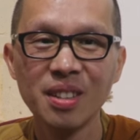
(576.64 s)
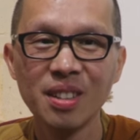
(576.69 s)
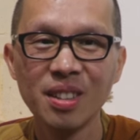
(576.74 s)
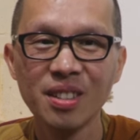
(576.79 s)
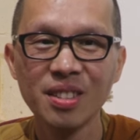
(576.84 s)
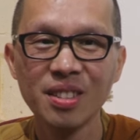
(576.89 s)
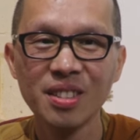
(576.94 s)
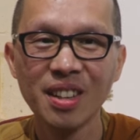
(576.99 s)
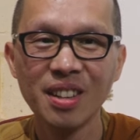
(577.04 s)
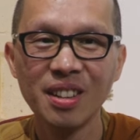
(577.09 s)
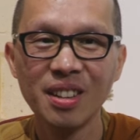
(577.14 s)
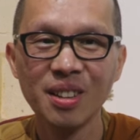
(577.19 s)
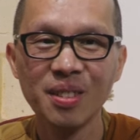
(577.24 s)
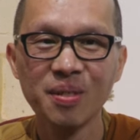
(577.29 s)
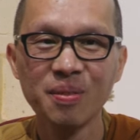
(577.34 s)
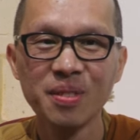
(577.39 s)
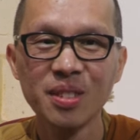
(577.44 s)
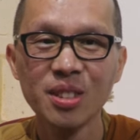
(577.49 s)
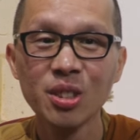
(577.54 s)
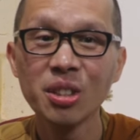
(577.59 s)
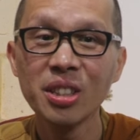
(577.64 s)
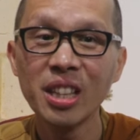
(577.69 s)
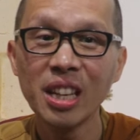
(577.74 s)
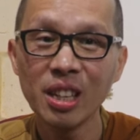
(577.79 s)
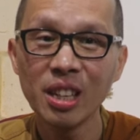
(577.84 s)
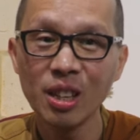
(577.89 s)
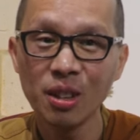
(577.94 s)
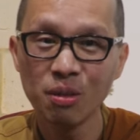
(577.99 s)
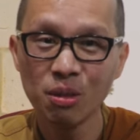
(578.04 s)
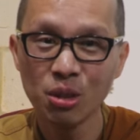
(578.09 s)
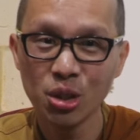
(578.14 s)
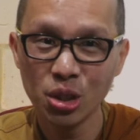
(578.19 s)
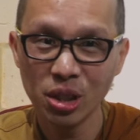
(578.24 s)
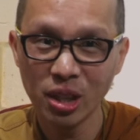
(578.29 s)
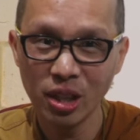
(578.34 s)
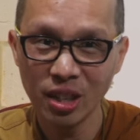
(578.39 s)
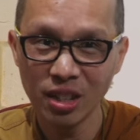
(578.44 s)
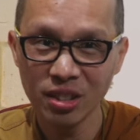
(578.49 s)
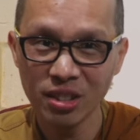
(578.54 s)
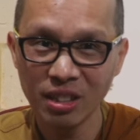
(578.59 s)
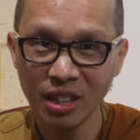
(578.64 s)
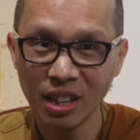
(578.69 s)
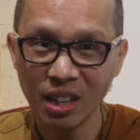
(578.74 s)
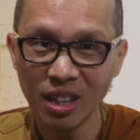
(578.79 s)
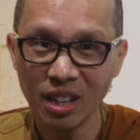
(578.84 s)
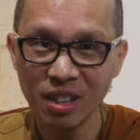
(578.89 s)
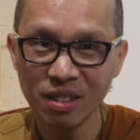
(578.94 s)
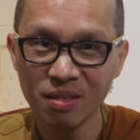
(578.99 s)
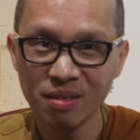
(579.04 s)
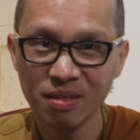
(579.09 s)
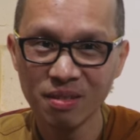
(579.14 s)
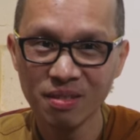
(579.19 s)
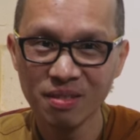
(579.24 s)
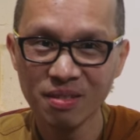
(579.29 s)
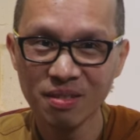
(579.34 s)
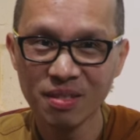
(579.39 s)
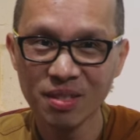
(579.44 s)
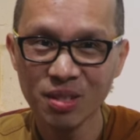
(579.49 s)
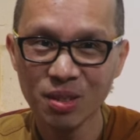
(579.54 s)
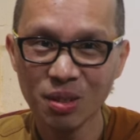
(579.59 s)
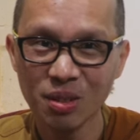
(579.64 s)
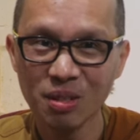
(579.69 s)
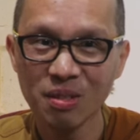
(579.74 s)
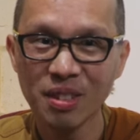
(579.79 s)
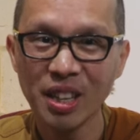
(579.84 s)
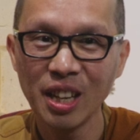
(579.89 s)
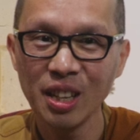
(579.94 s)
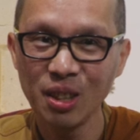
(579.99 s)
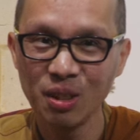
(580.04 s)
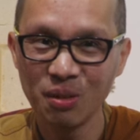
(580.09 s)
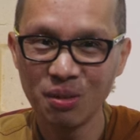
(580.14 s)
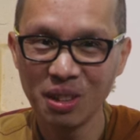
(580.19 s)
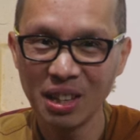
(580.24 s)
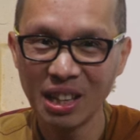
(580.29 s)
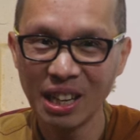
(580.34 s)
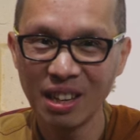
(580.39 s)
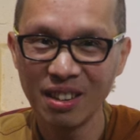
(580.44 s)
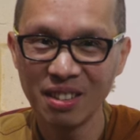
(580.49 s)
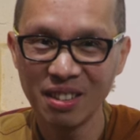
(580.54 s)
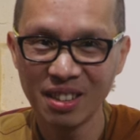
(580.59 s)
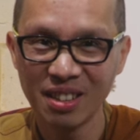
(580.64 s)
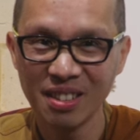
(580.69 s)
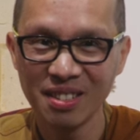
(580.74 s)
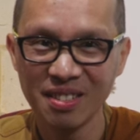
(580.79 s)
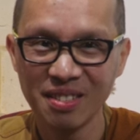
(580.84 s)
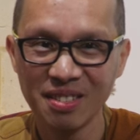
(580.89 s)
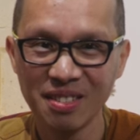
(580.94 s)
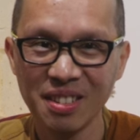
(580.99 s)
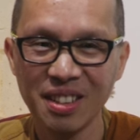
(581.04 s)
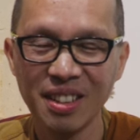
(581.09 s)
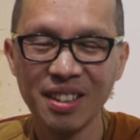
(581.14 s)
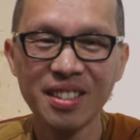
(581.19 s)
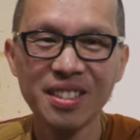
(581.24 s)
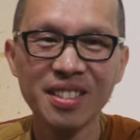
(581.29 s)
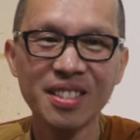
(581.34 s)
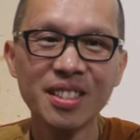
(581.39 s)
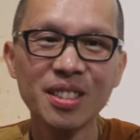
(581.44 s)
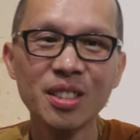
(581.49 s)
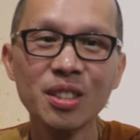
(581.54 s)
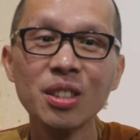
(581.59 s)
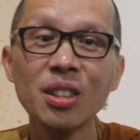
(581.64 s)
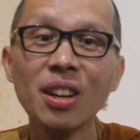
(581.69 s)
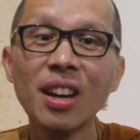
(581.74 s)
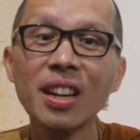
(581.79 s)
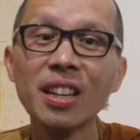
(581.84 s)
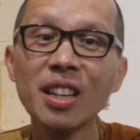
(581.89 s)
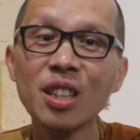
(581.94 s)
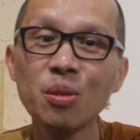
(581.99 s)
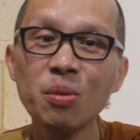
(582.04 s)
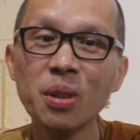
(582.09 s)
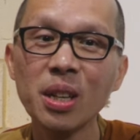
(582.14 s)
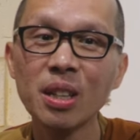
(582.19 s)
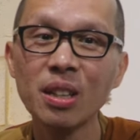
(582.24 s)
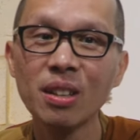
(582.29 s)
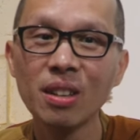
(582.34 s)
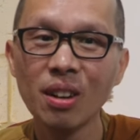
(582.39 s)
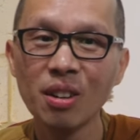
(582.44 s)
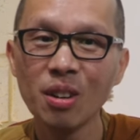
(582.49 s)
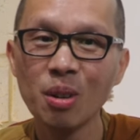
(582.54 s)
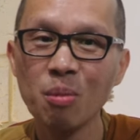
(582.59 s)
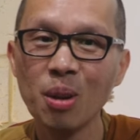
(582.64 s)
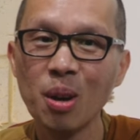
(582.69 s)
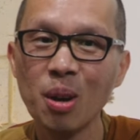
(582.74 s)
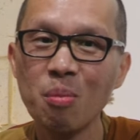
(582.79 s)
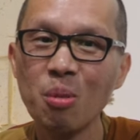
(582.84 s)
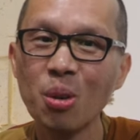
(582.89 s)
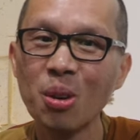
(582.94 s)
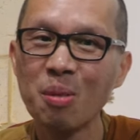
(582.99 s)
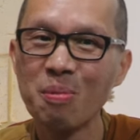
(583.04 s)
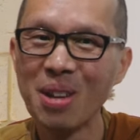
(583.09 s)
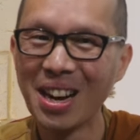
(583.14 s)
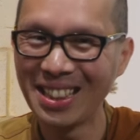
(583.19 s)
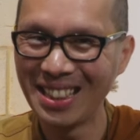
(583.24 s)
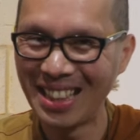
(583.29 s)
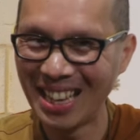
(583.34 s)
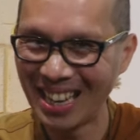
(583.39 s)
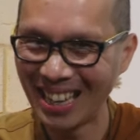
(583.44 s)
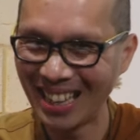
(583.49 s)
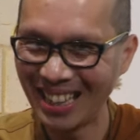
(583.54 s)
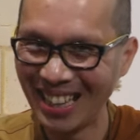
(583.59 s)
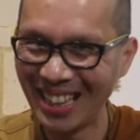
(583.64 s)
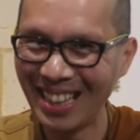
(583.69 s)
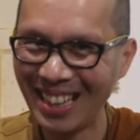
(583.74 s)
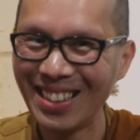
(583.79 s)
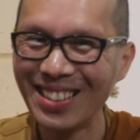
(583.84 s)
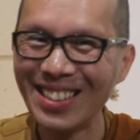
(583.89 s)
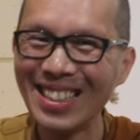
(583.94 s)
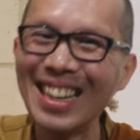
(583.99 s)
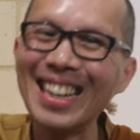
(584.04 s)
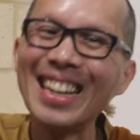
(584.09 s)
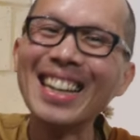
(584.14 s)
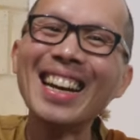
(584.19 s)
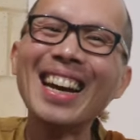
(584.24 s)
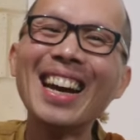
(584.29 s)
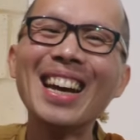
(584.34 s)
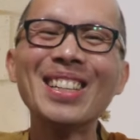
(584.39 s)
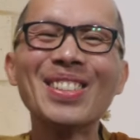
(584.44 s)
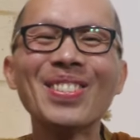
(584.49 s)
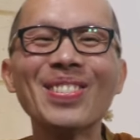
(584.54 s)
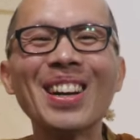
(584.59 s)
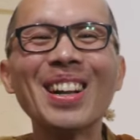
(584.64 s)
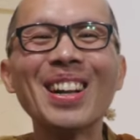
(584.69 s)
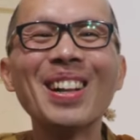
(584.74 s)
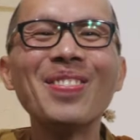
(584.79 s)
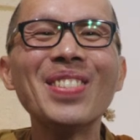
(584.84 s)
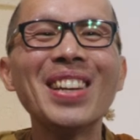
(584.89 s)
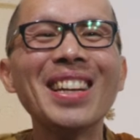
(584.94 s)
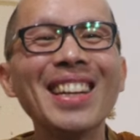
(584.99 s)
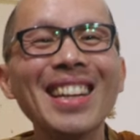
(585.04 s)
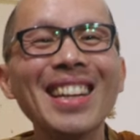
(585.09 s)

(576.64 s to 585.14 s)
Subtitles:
Yes, I know. So thank you for sharing, Sky. So thank you for that. Yeah. Yeah. So I guess we can talk about more about that later, as well.